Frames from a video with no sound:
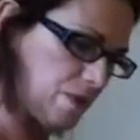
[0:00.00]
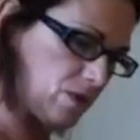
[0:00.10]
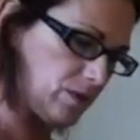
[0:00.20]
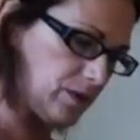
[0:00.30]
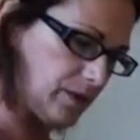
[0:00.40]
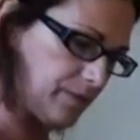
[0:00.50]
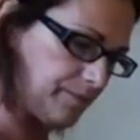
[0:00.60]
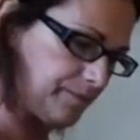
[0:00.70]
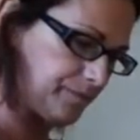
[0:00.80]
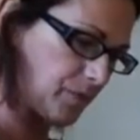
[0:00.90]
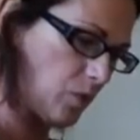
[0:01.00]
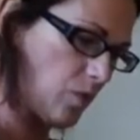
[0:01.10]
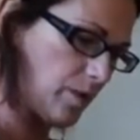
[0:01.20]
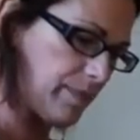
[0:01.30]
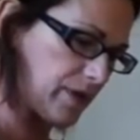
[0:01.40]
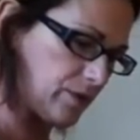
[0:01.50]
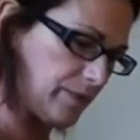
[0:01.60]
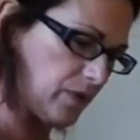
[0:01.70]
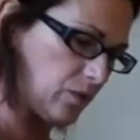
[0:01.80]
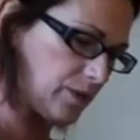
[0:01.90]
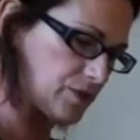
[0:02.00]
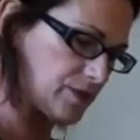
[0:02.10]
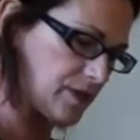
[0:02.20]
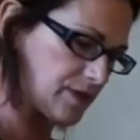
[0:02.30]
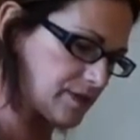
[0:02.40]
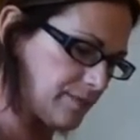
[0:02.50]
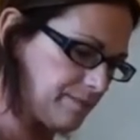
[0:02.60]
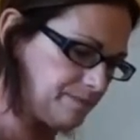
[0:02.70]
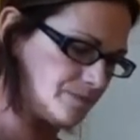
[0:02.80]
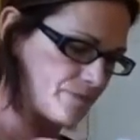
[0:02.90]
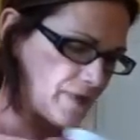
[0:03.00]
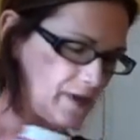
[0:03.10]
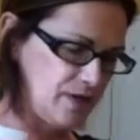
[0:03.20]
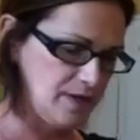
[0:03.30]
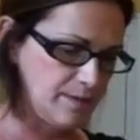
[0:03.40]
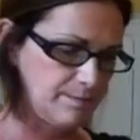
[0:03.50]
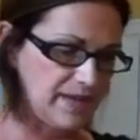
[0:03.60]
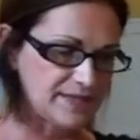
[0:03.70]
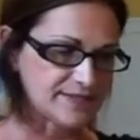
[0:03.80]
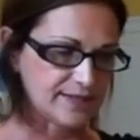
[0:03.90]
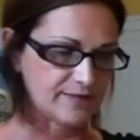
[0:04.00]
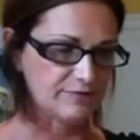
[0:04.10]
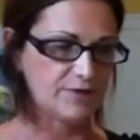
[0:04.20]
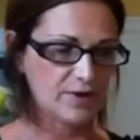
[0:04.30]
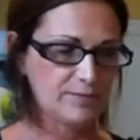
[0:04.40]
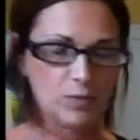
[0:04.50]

milk, or buttermilk, which is awesome. Makes it very